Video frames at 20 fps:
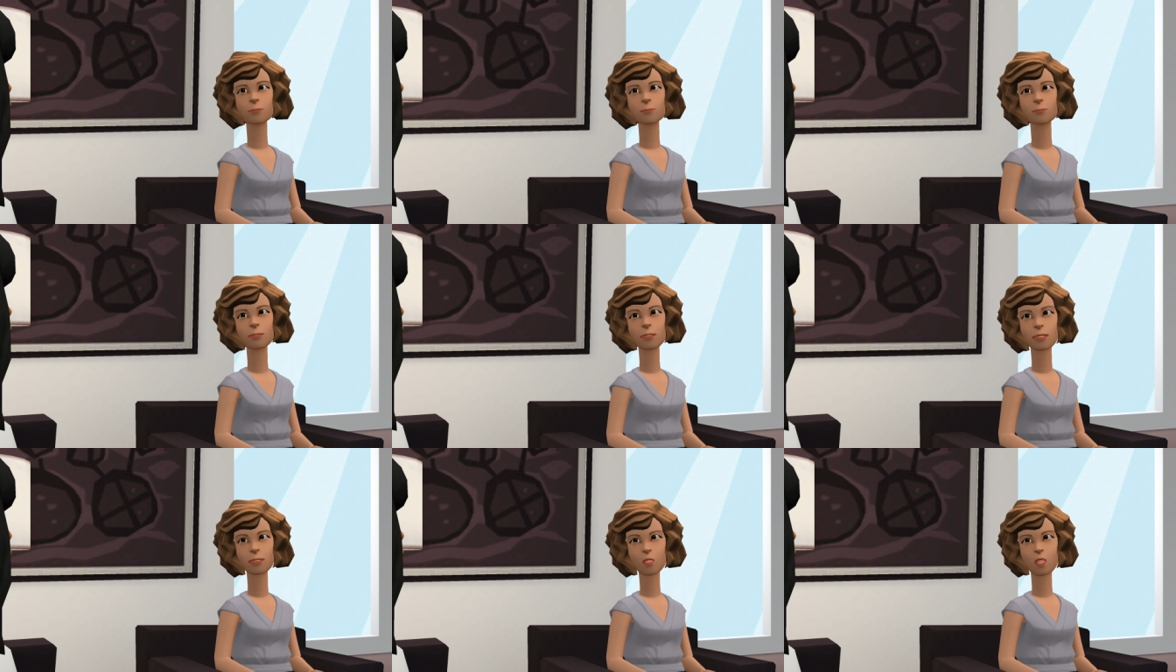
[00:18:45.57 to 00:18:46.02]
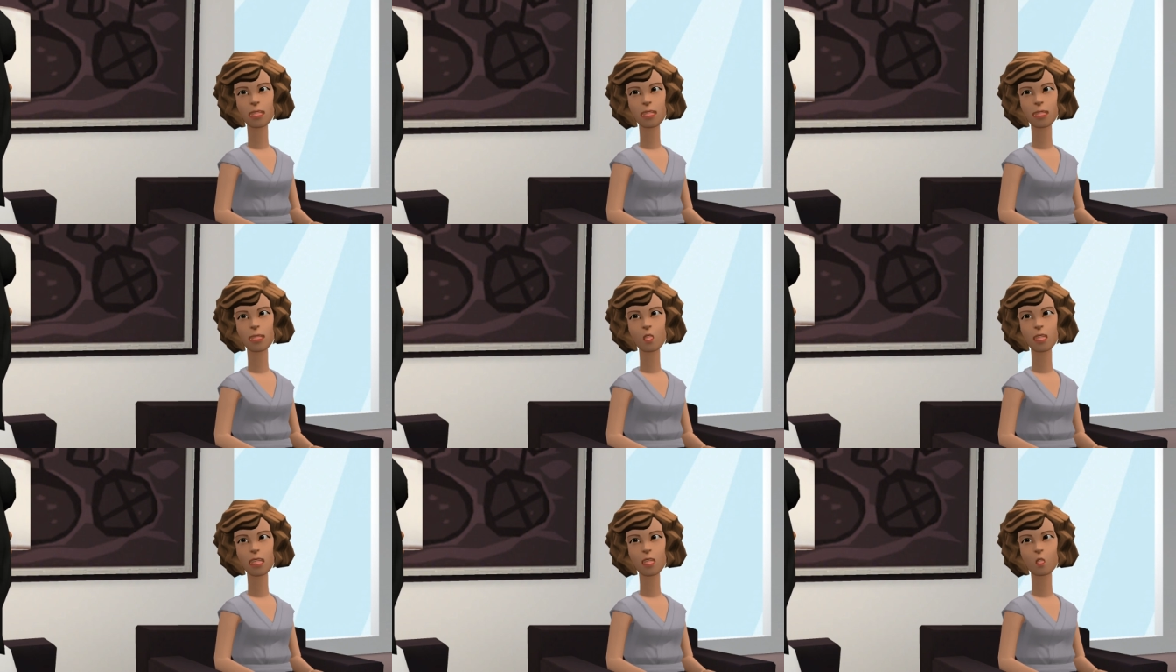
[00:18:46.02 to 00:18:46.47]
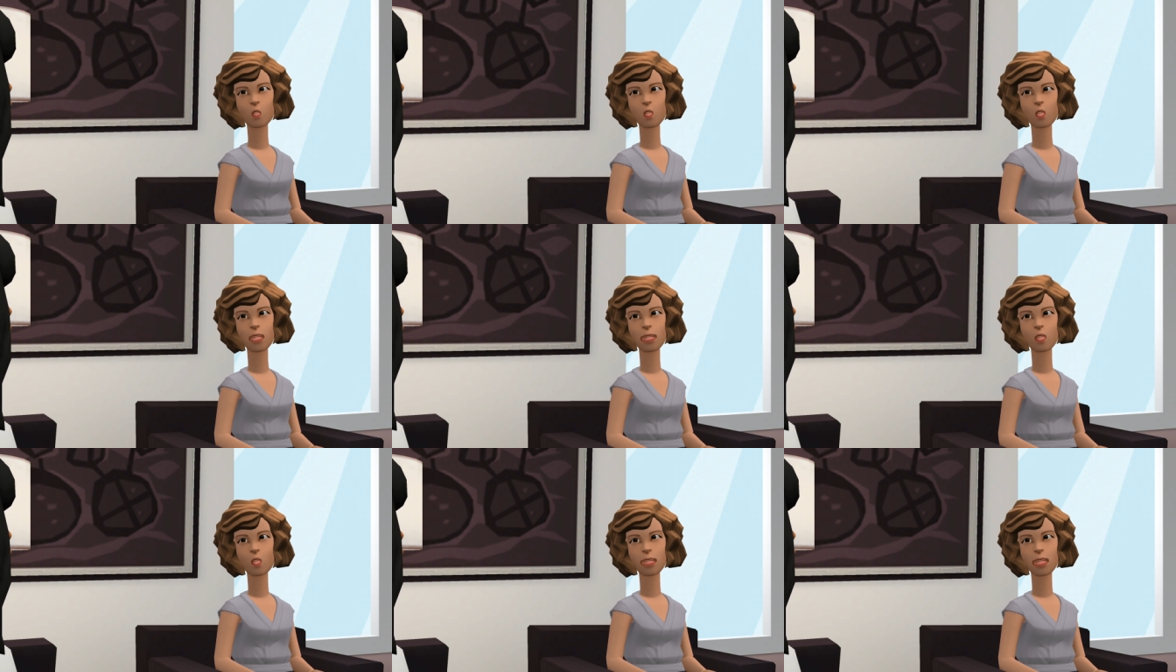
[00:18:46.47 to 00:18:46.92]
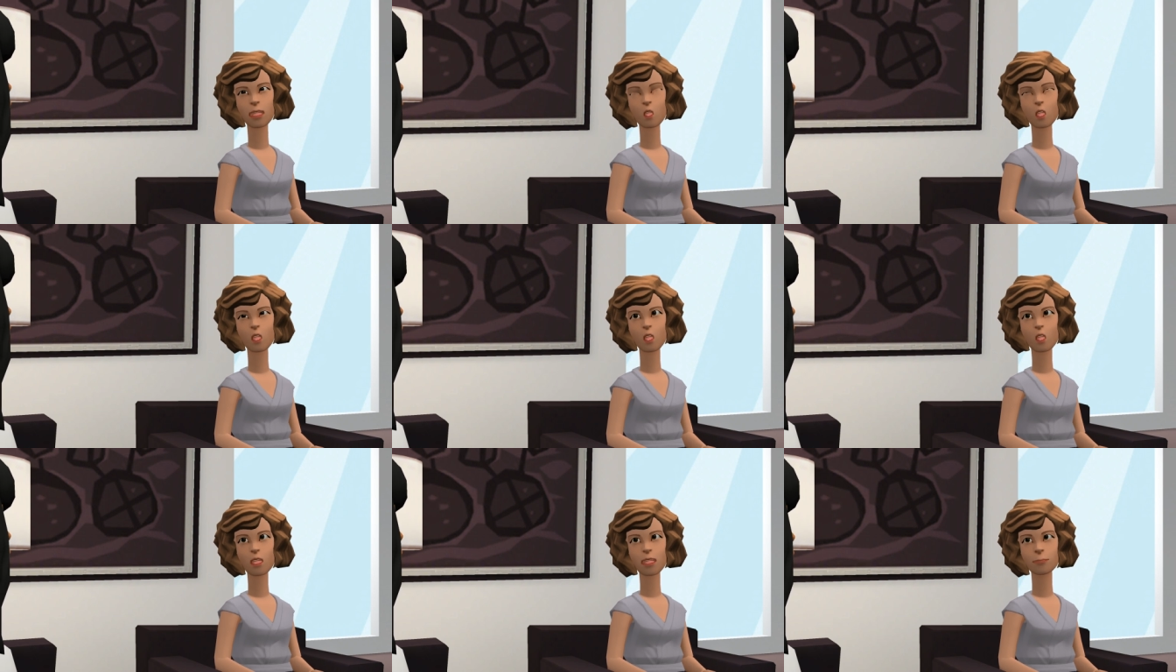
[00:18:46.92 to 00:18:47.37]
That's what you are doing when you
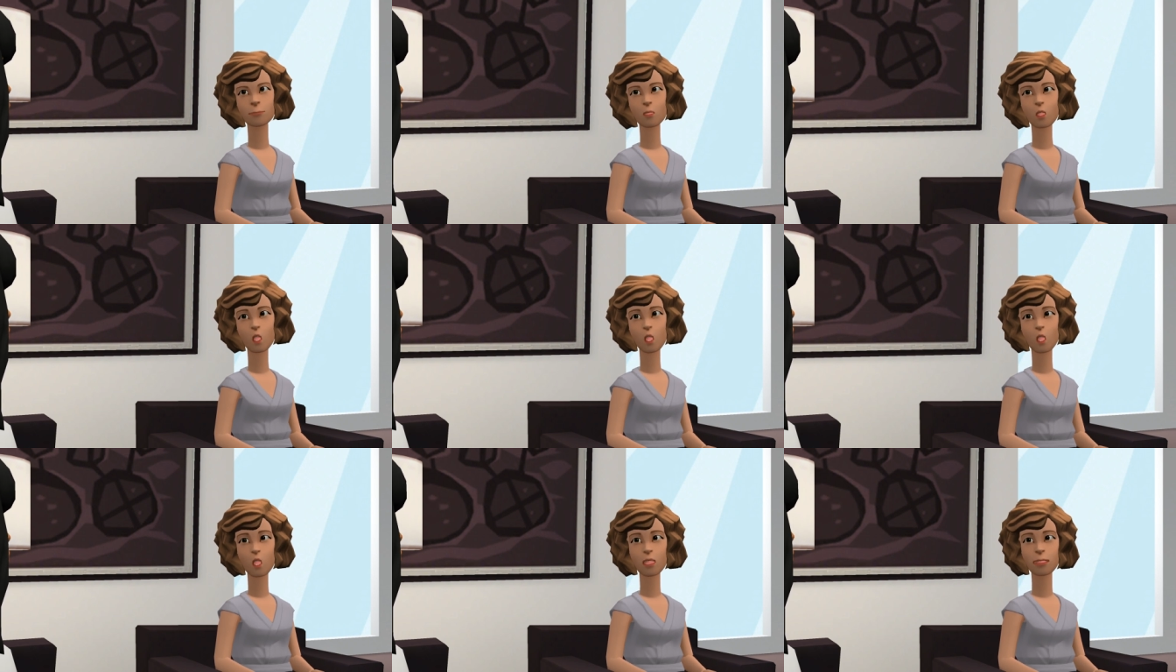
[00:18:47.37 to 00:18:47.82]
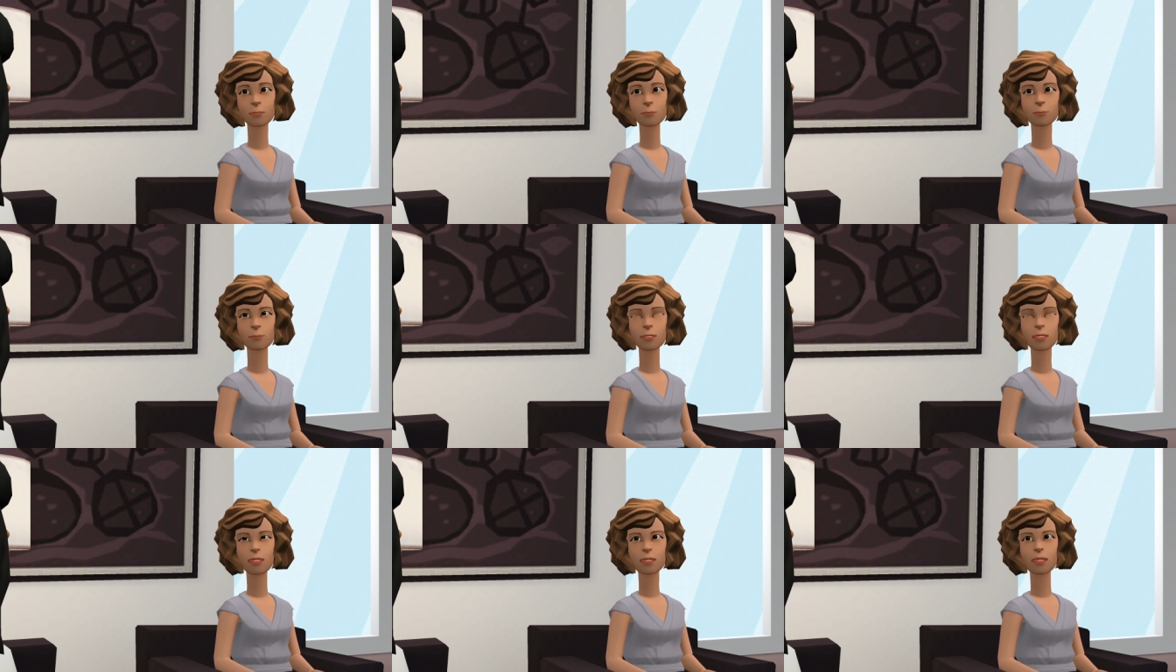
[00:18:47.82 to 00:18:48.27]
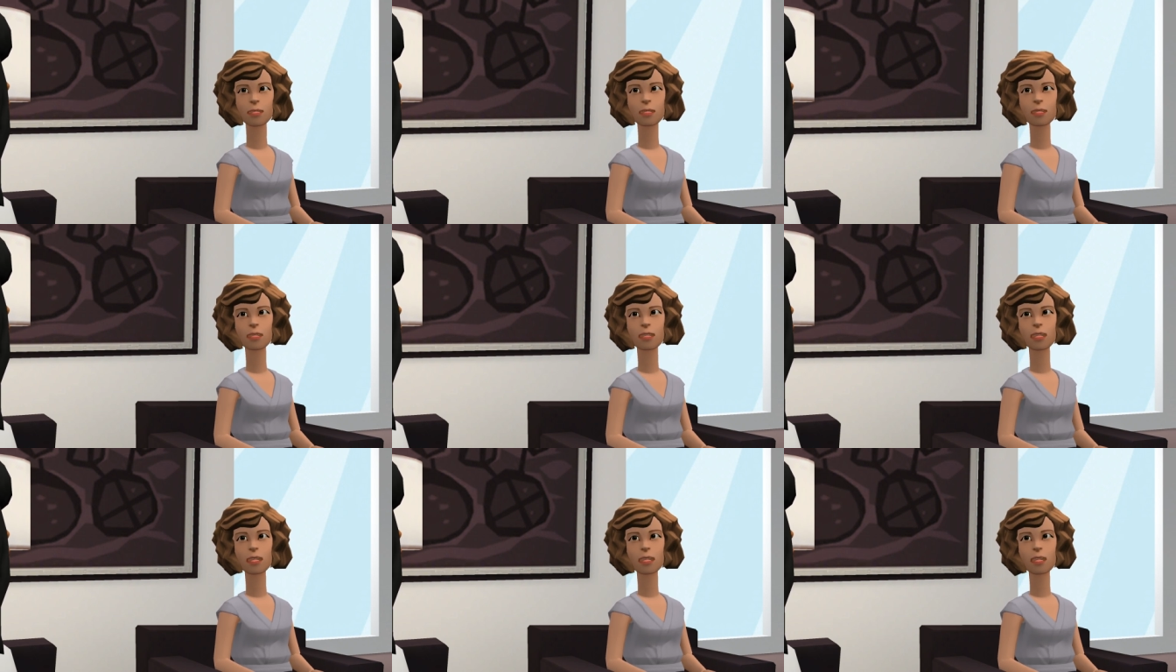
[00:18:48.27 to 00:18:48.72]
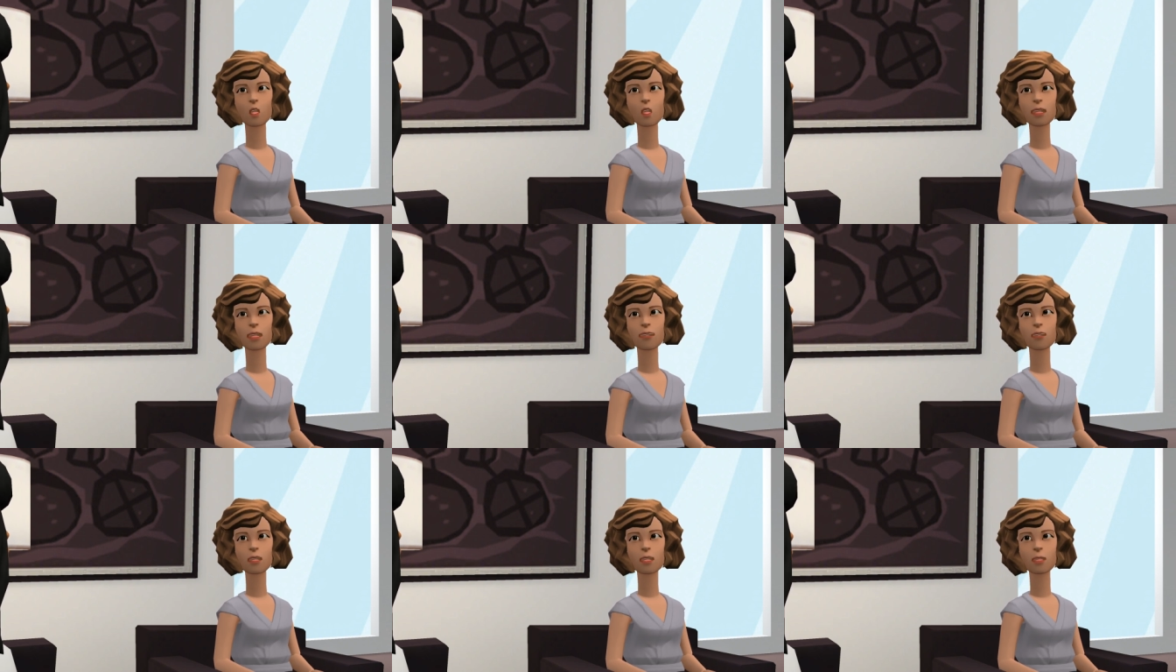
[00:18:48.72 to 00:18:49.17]
call upon and thank the
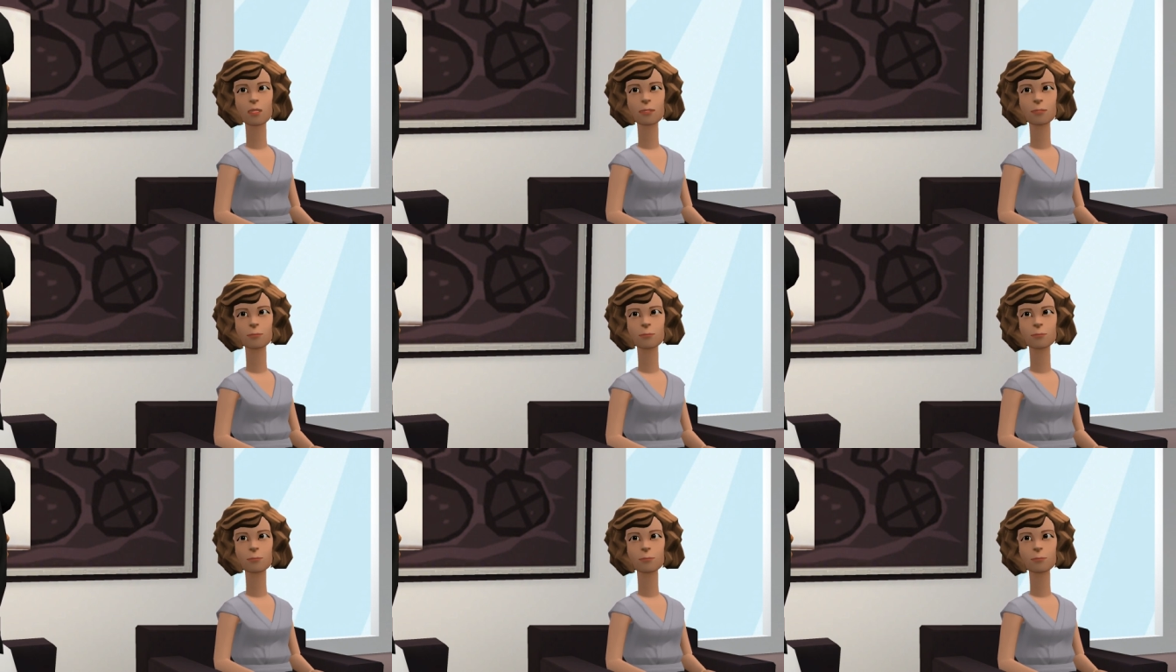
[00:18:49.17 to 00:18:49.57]
universe.